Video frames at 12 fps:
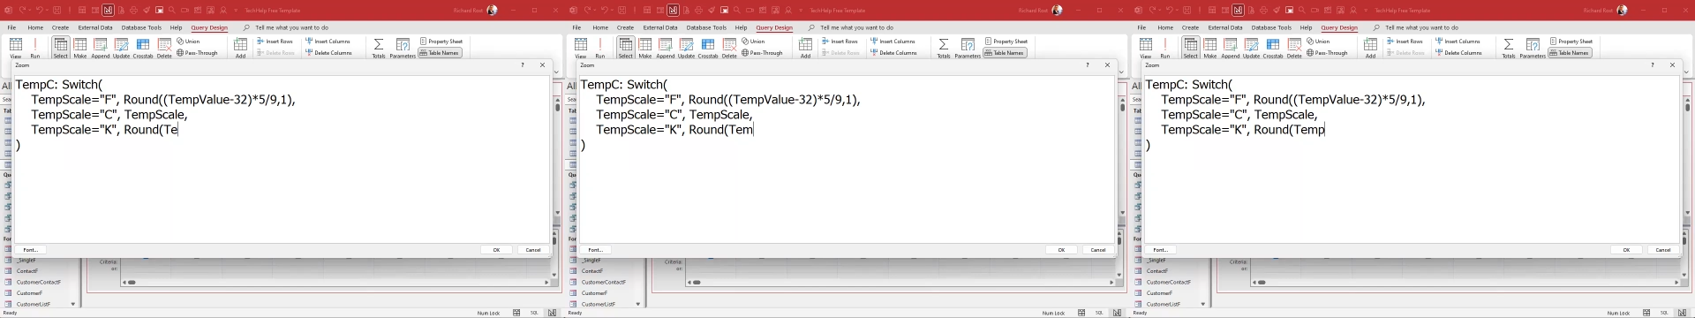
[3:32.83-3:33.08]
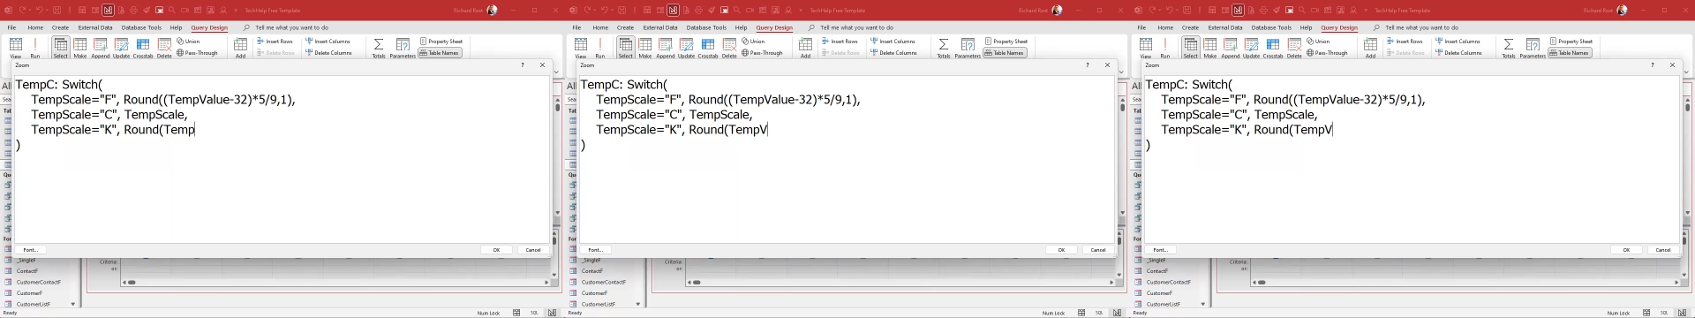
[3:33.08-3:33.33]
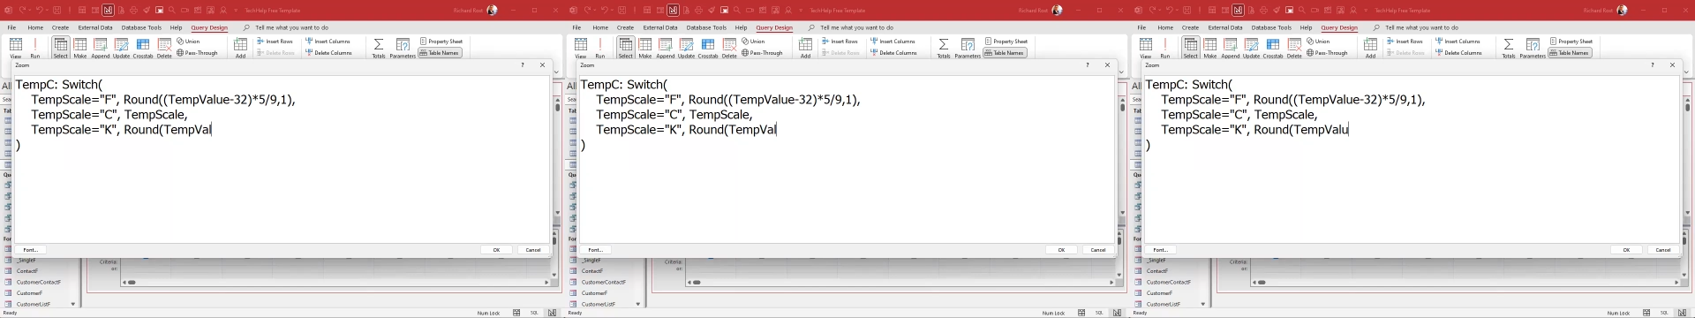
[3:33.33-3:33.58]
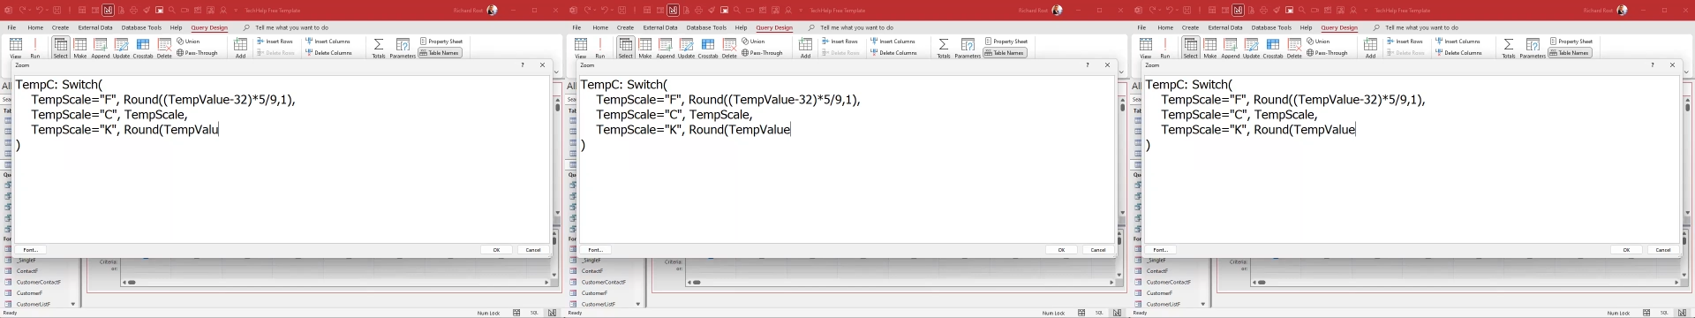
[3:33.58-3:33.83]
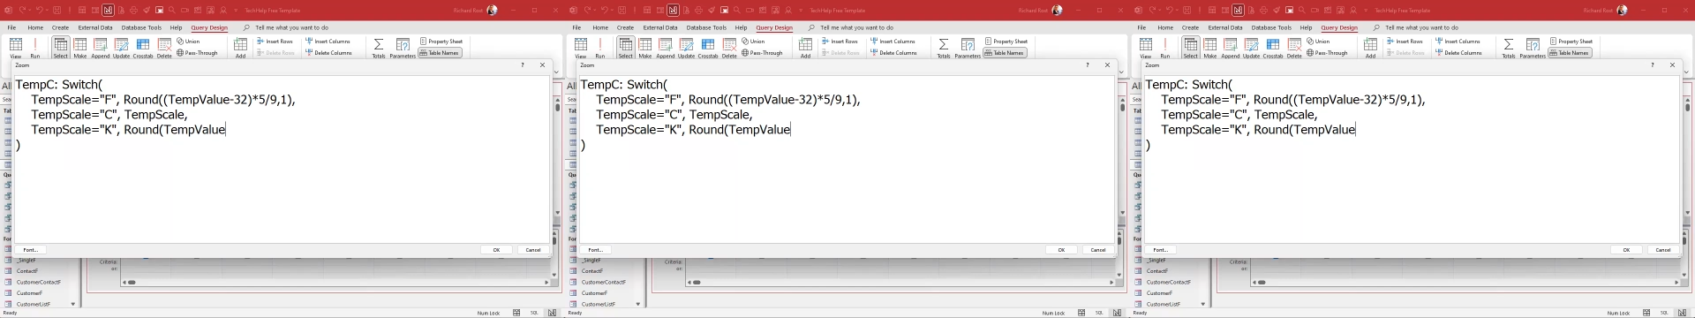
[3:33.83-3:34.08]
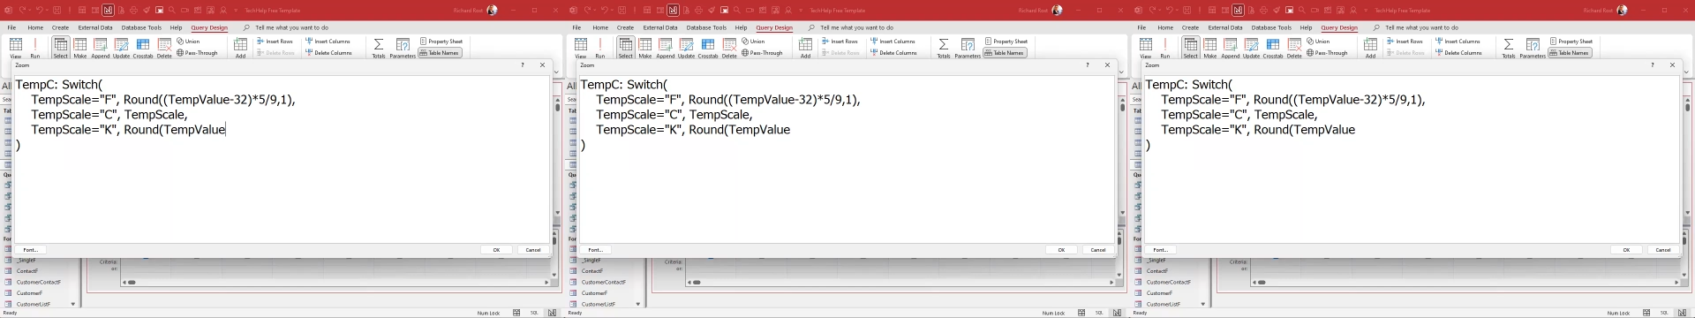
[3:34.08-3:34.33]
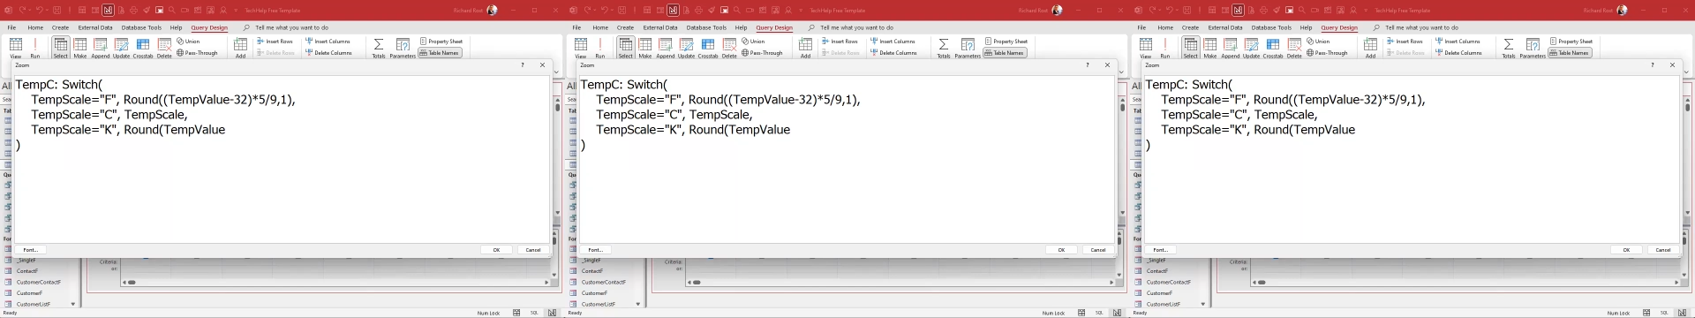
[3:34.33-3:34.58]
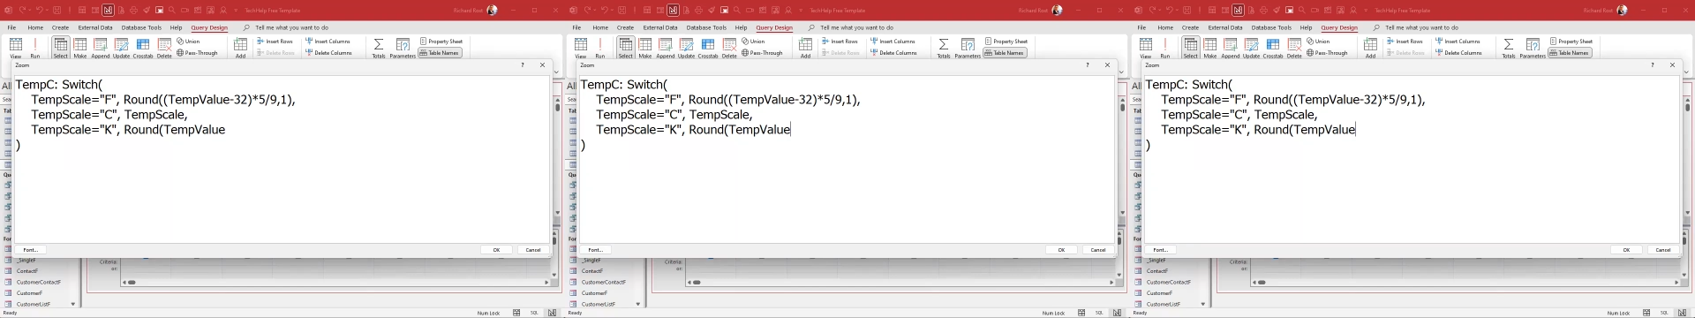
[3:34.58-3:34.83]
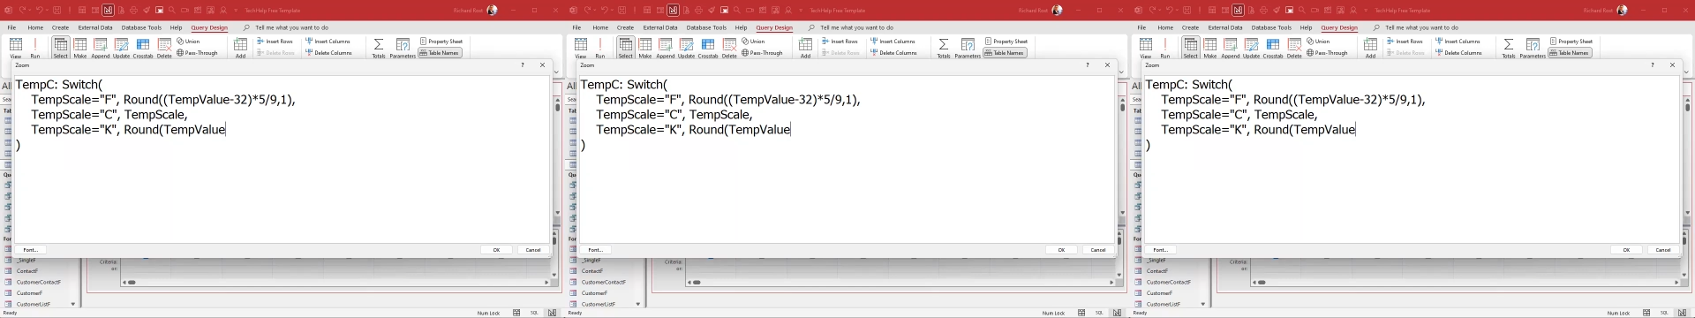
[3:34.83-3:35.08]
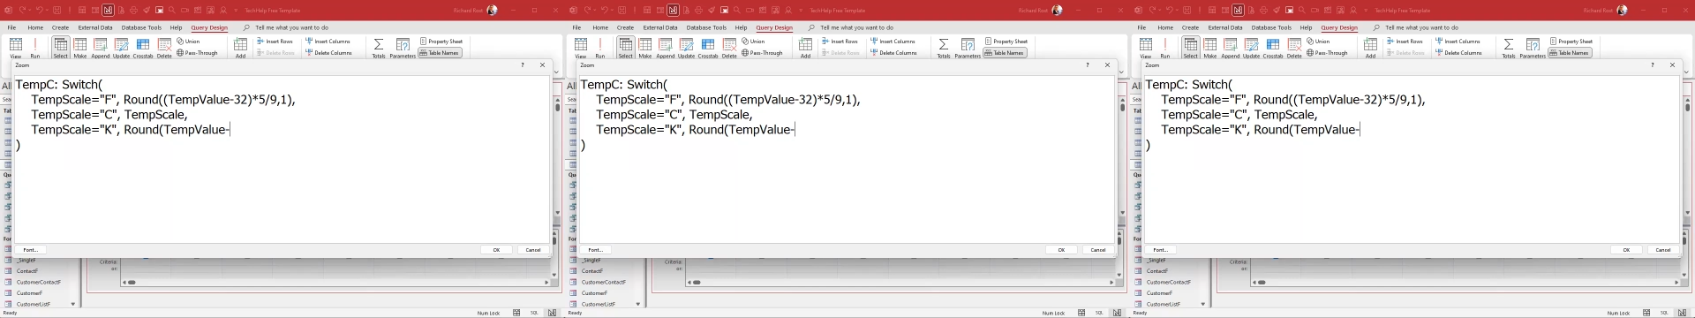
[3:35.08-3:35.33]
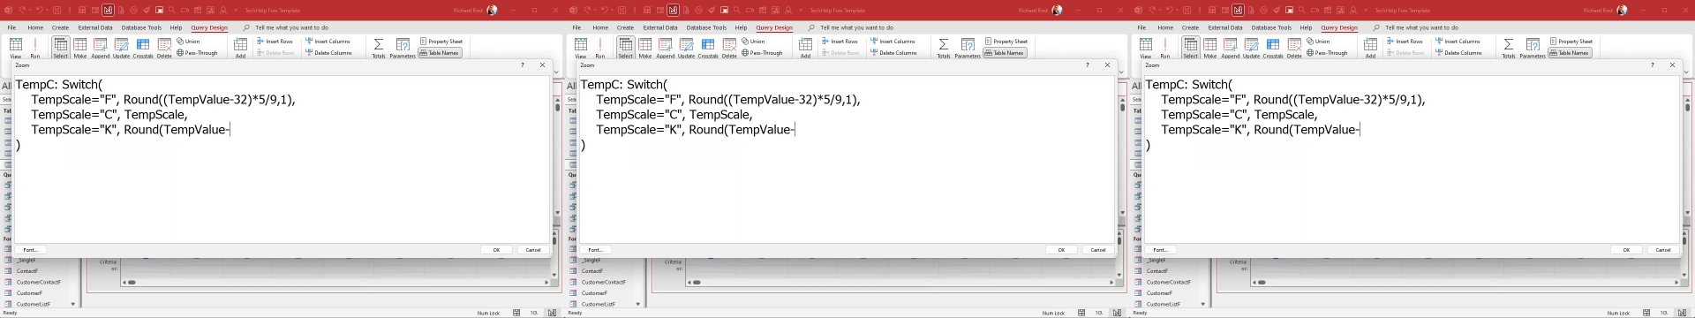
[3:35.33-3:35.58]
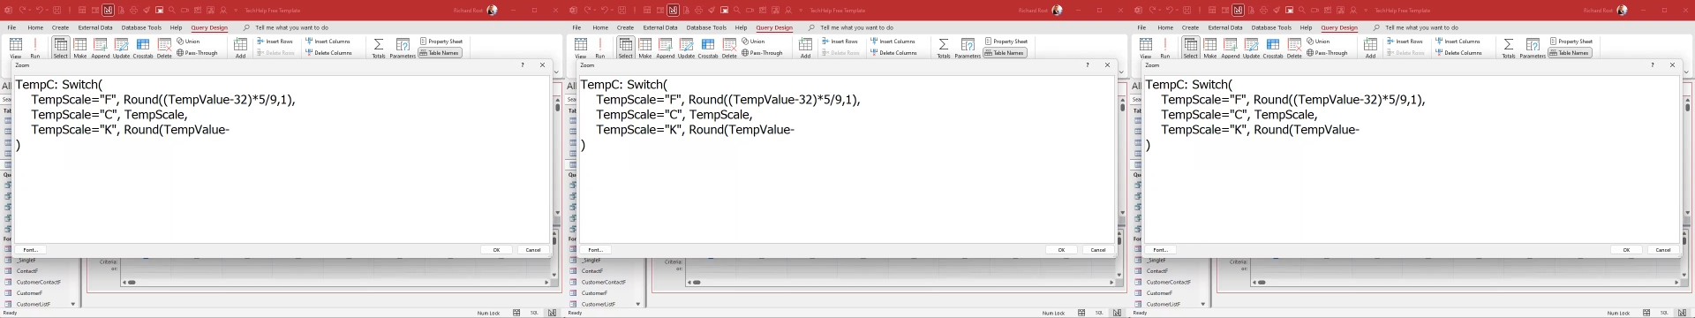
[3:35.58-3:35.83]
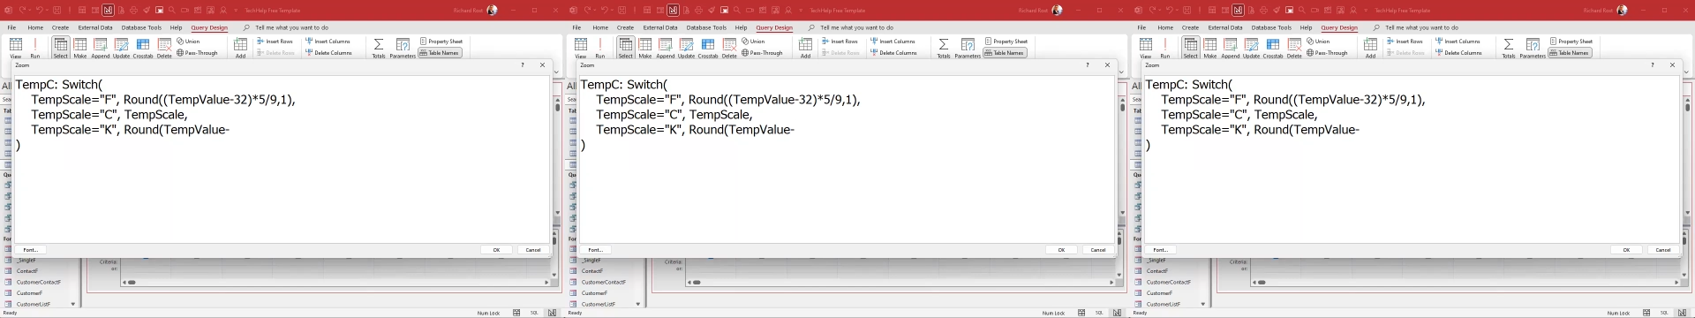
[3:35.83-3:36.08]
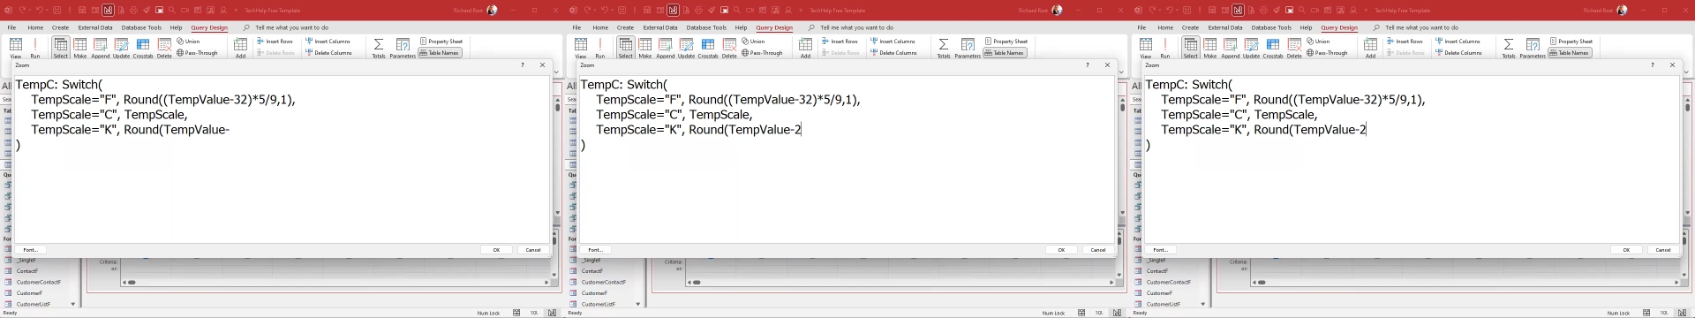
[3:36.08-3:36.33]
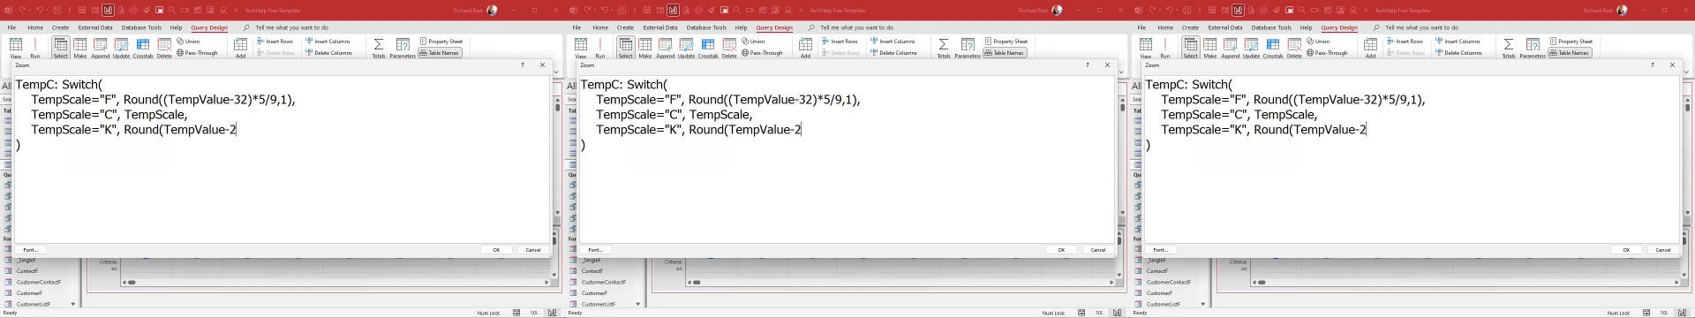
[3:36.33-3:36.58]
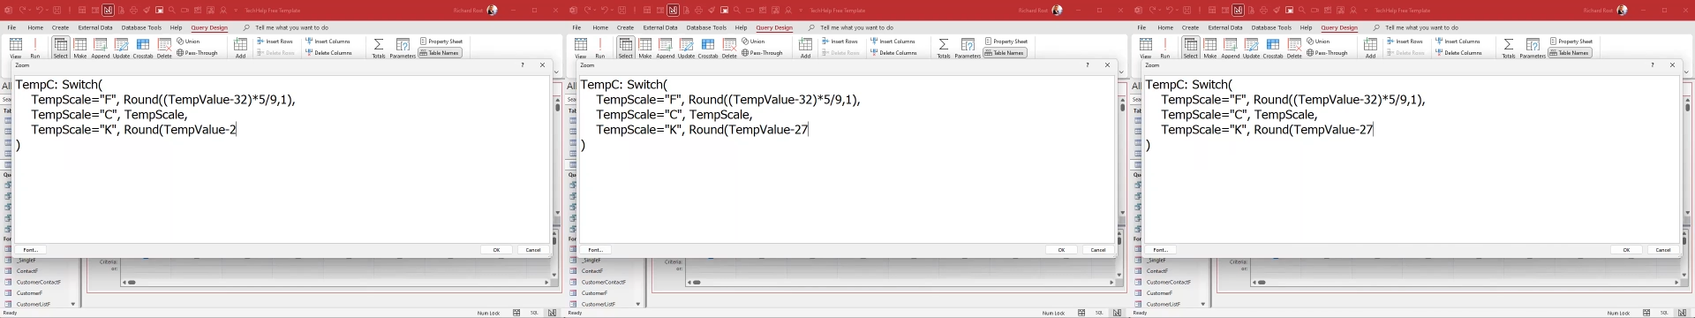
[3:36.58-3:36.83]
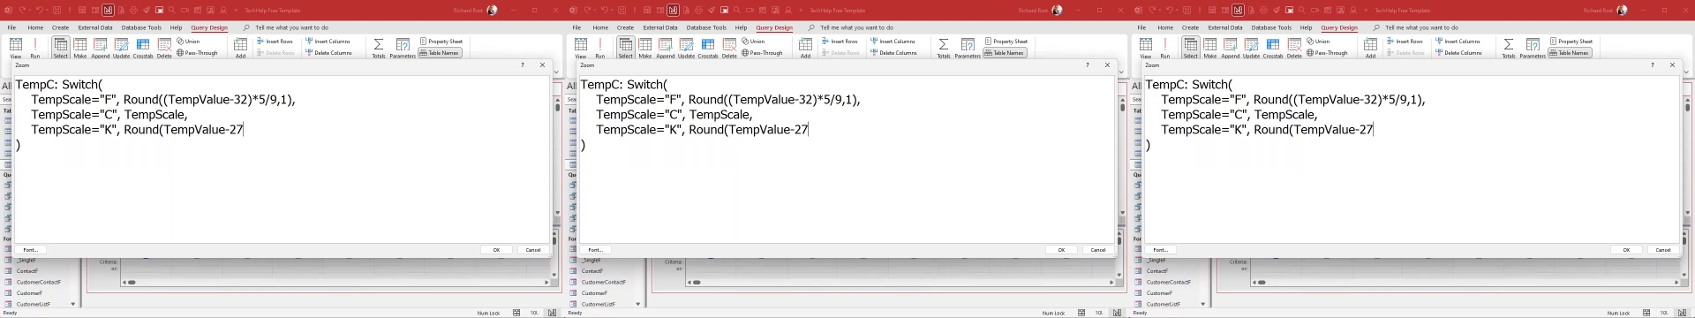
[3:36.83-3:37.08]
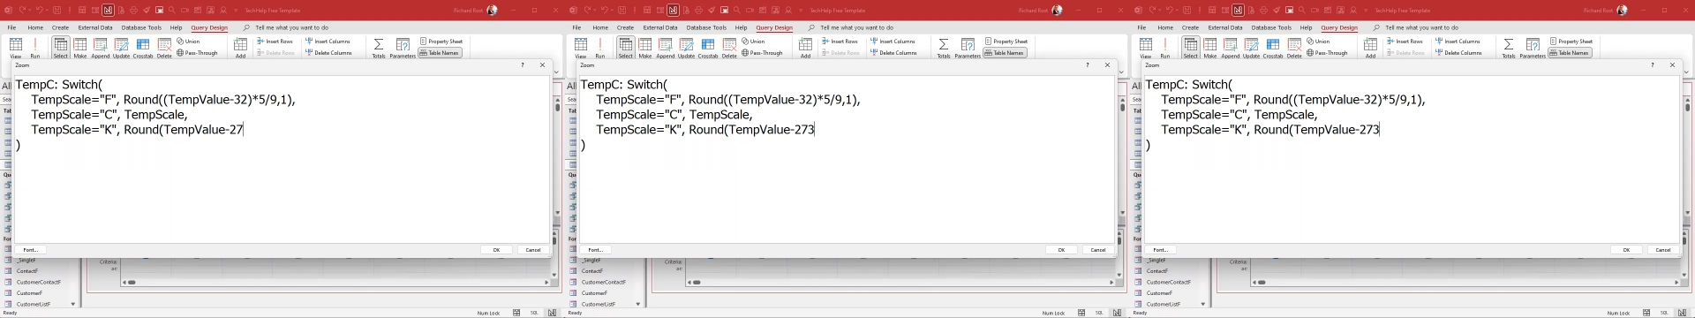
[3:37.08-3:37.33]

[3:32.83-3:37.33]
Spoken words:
[unreadable: no face in view]